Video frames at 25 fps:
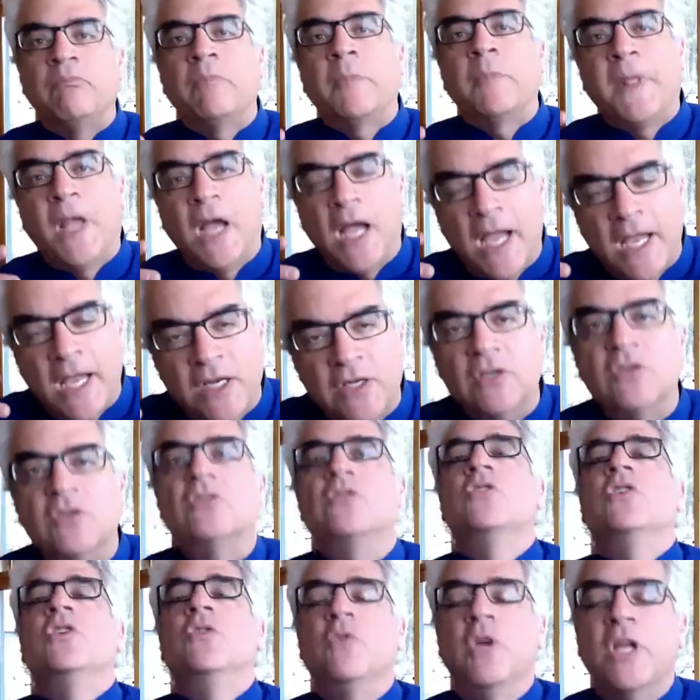I
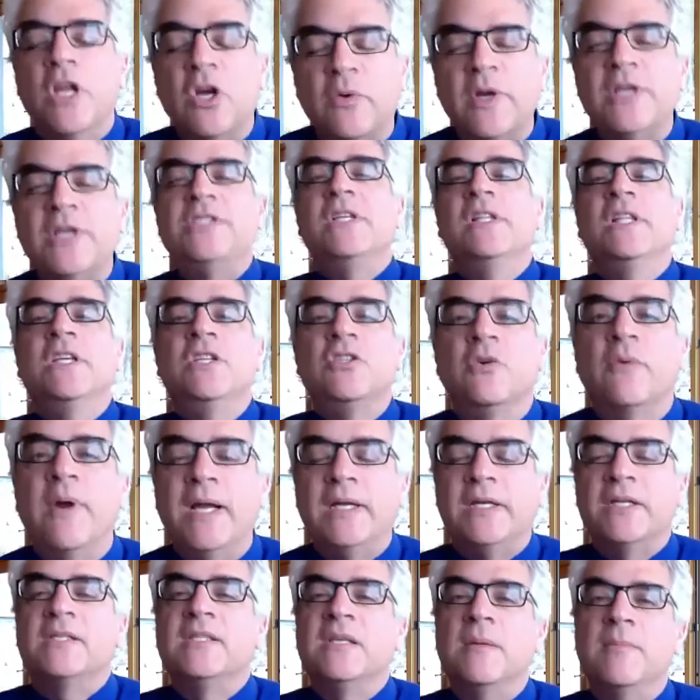increasingly
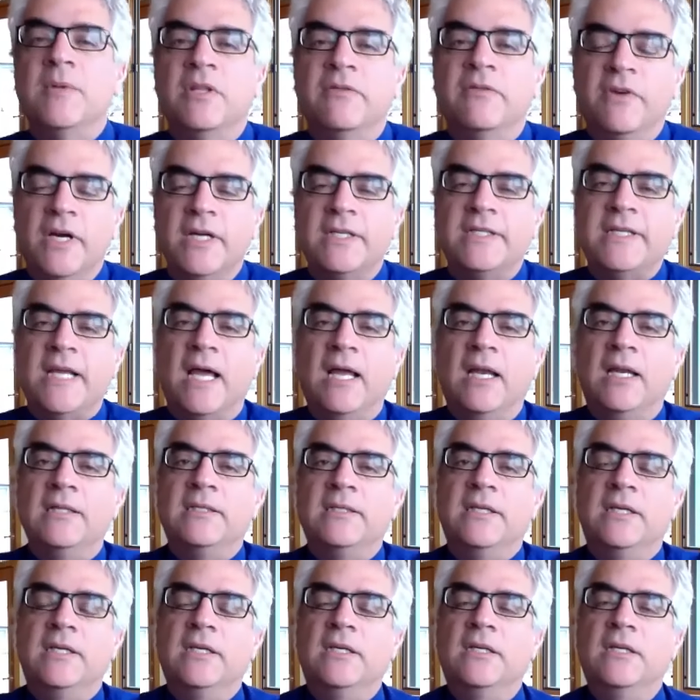directed some of the very
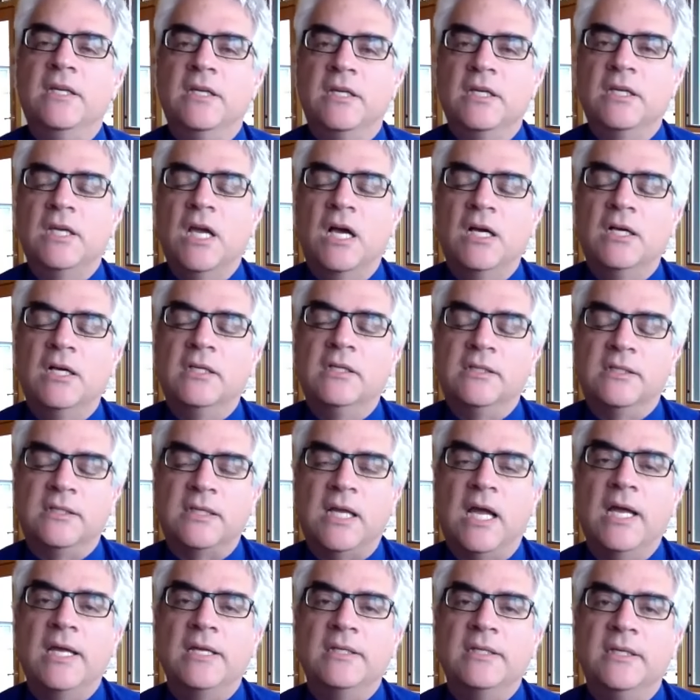talented young
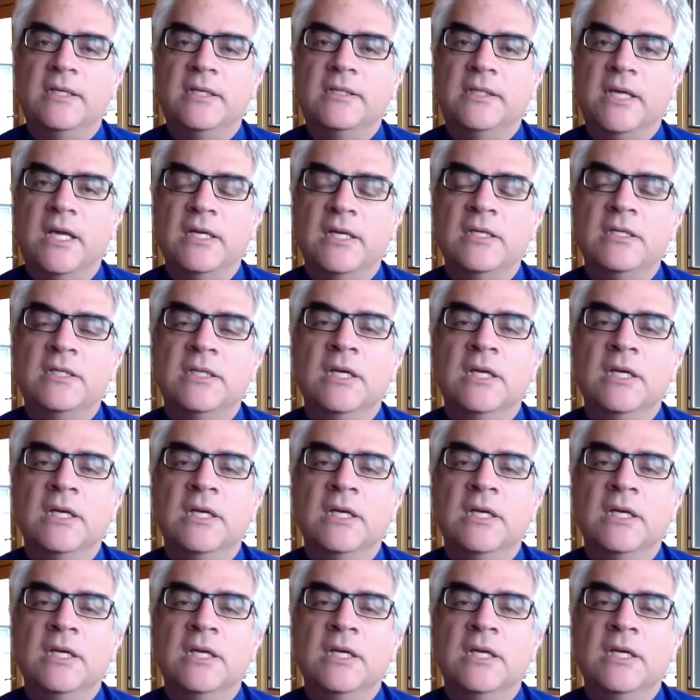scientists and